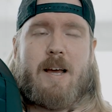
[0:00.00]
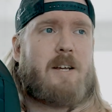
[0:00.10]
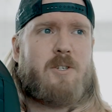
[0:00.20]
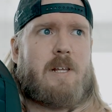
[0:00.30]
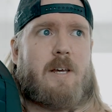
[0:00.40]

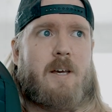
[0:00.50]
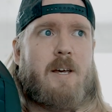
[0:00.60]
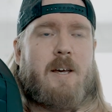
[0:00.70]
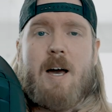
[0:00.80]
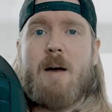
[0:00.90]
Actually,
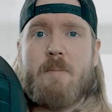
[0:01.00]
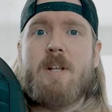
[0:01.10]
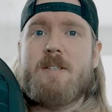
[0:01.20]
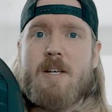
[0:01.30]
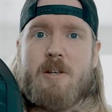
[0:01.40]
I'm
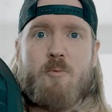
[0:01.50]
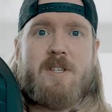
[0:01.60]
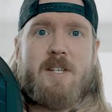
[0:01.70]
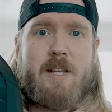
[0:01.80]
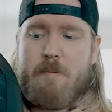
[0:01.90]
gonna tell you
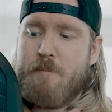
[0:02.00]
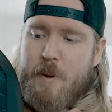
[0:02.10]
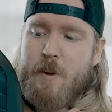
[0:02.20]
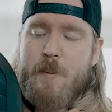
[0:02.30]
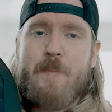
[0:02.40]
what's in it,
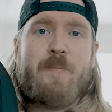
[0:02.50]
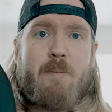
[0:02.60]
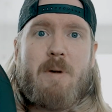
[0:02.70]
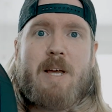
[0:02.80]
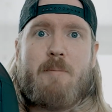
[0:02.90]
but
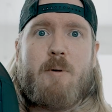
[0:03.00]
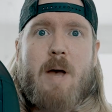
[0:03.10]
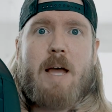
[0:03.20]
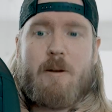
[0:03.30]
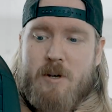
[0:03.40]
my camera
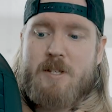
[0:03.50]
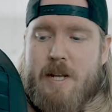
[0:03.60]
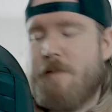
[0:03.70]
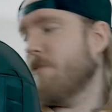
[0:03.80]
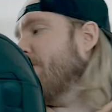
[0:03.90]
bag and what's
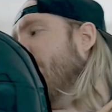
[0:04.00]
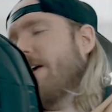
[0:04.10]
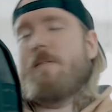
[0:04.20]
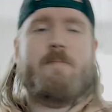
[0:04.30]
in it. Okay, yeah.